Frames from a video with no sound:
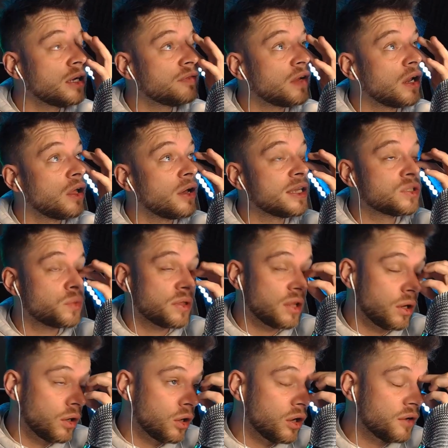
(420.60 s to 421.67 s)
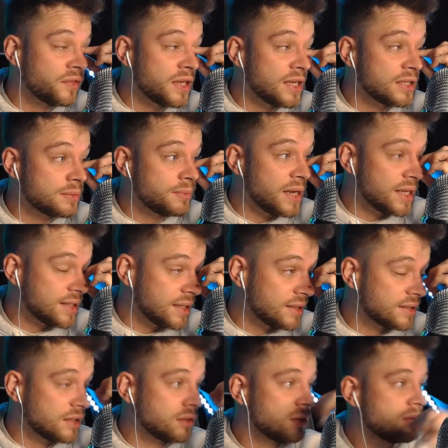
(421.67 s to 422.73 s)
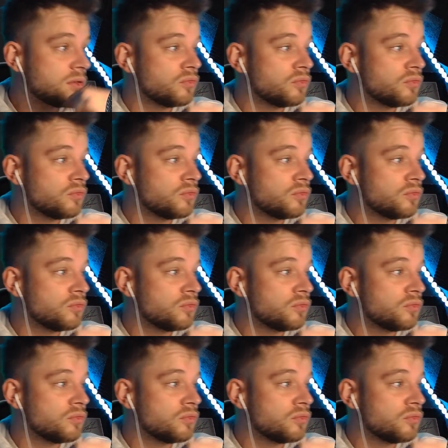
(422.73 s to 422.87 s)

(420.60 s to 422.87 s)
of aligns with a lot of these meetings and,